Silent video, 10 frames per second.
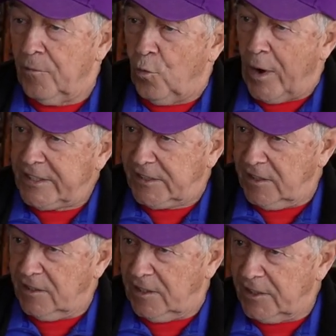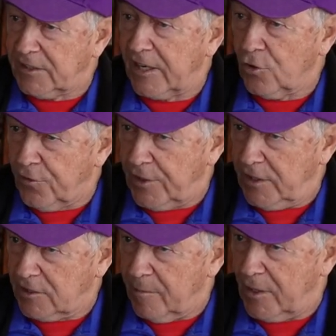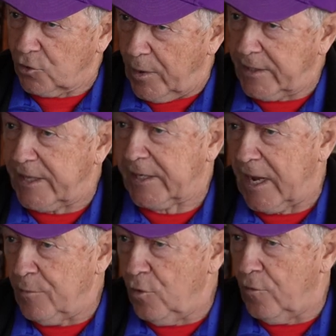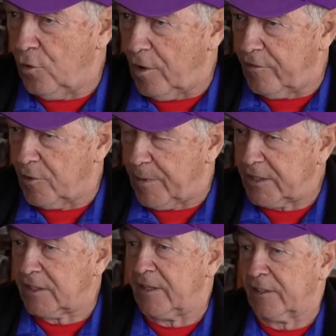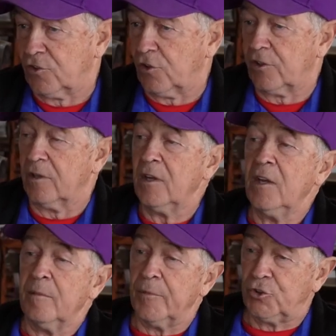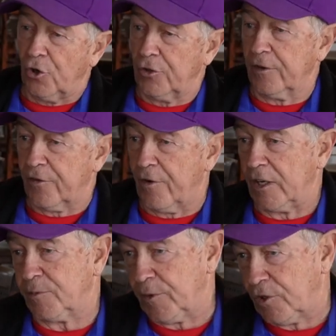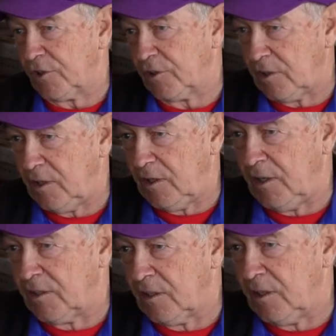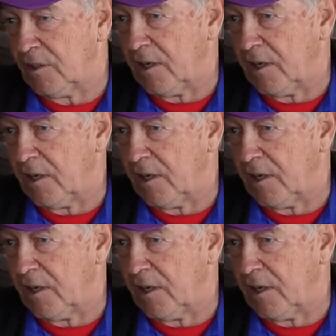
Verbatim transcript: wasting the least, taking off the least amount of weight, that can move all over the place and it's got the majority of the rides because he's, he's